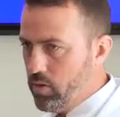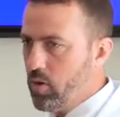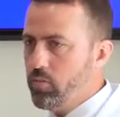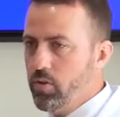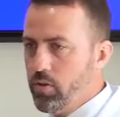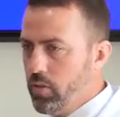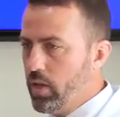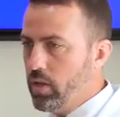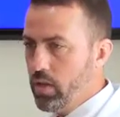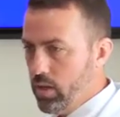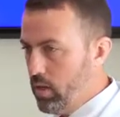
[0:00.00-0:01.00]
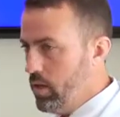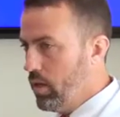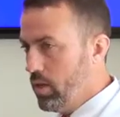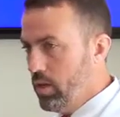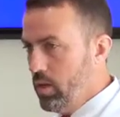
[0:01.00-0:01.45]
term for a thing
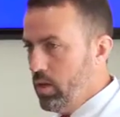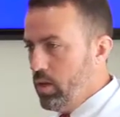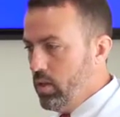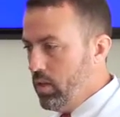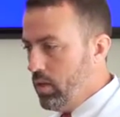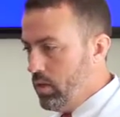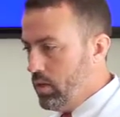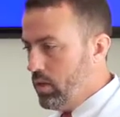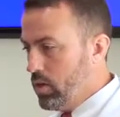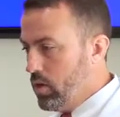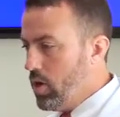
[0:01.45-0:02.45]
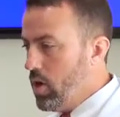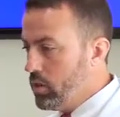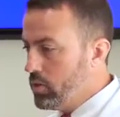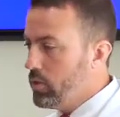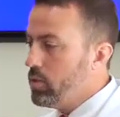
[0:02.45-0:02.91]
that
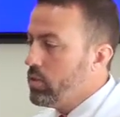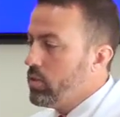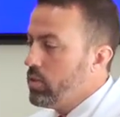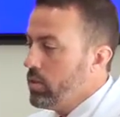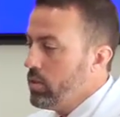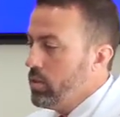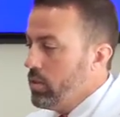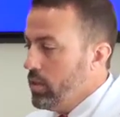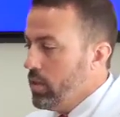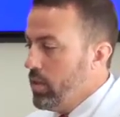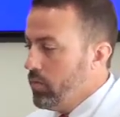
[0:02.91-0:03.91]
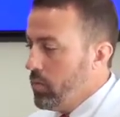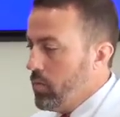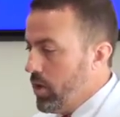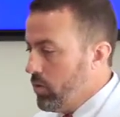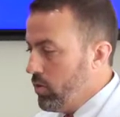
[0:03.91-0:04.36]
causes
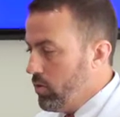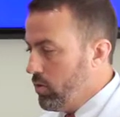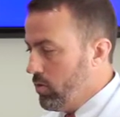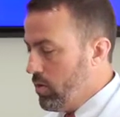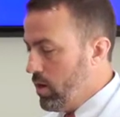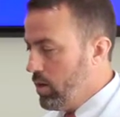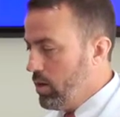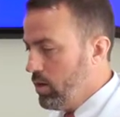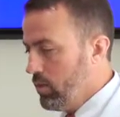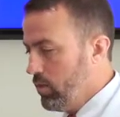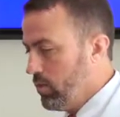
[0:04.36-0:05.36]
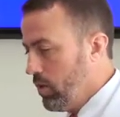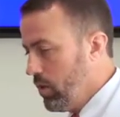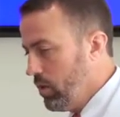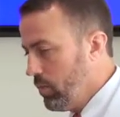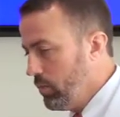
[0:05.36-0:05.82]
inflammation, right? And
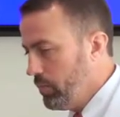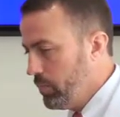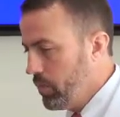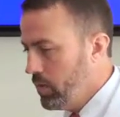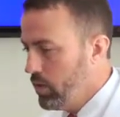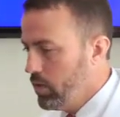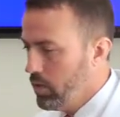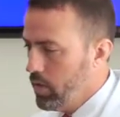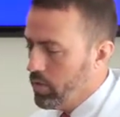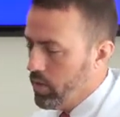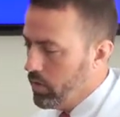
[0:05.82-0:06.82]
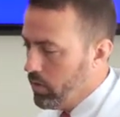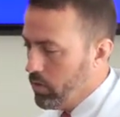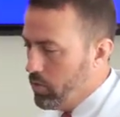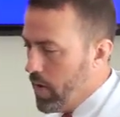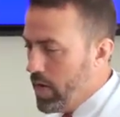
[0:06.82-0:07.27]
so they think
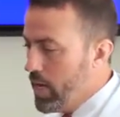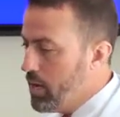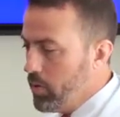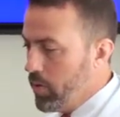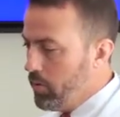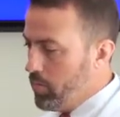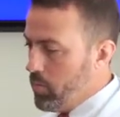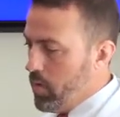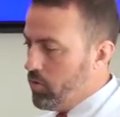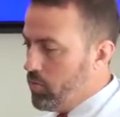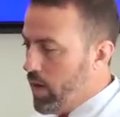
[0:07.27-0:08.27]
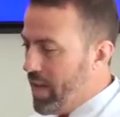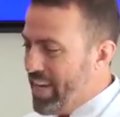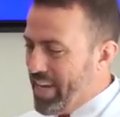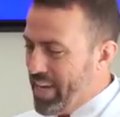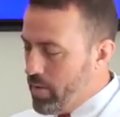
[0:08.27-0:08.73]
this may inhibit inflammation by
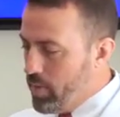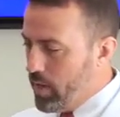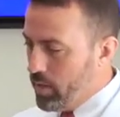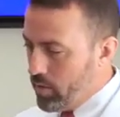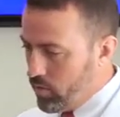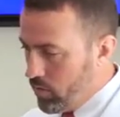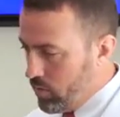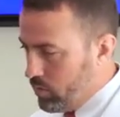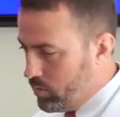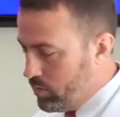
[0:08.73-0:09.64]
inhibiting this little